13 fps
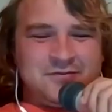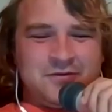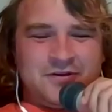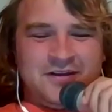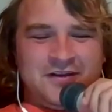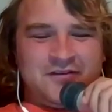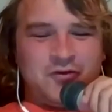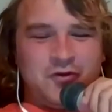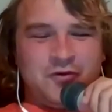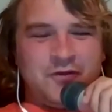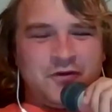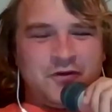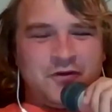one that
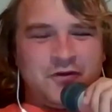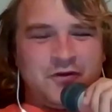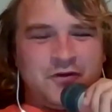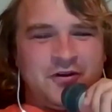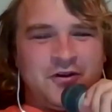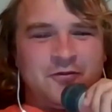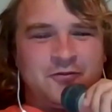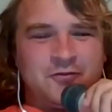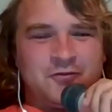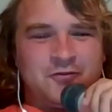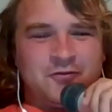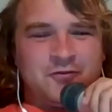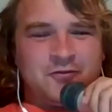sold for
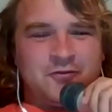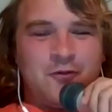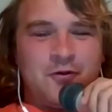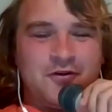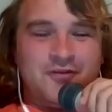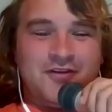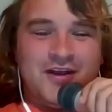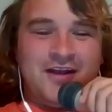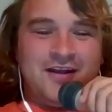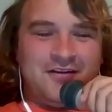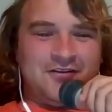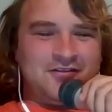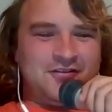this one that was for
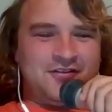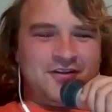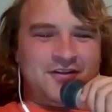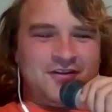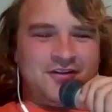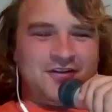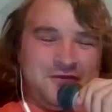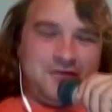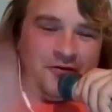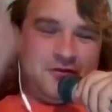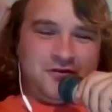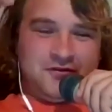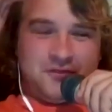sale, I should say. I don't know if
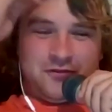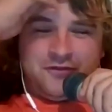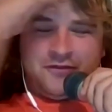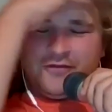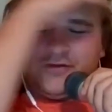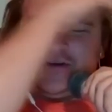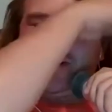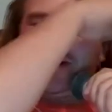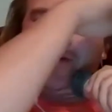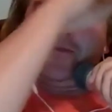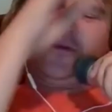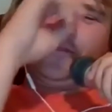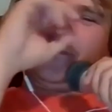it really sold for it or
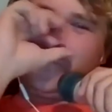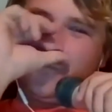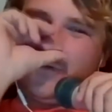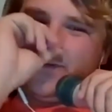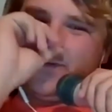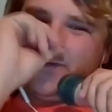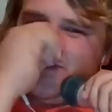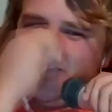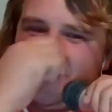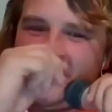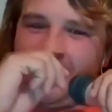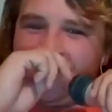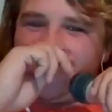not, but was for
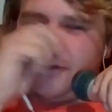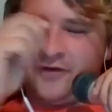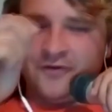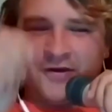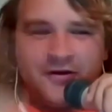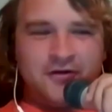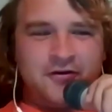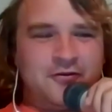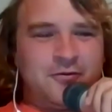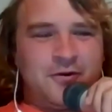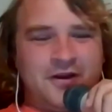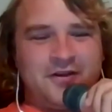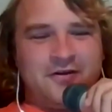sale for
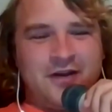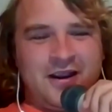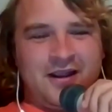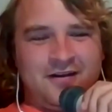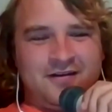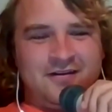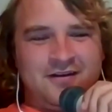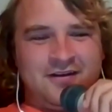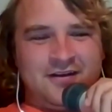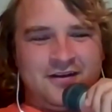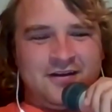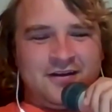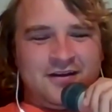$220,000.
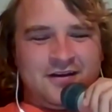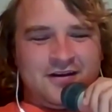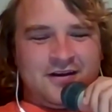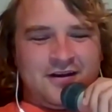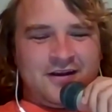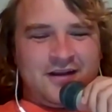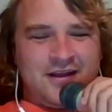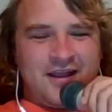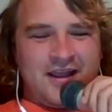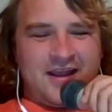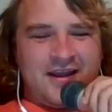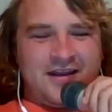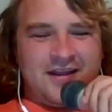
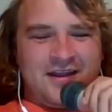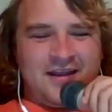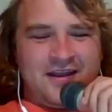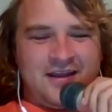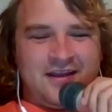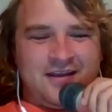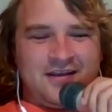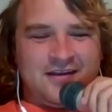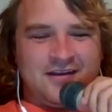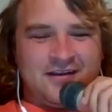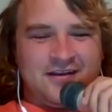Had a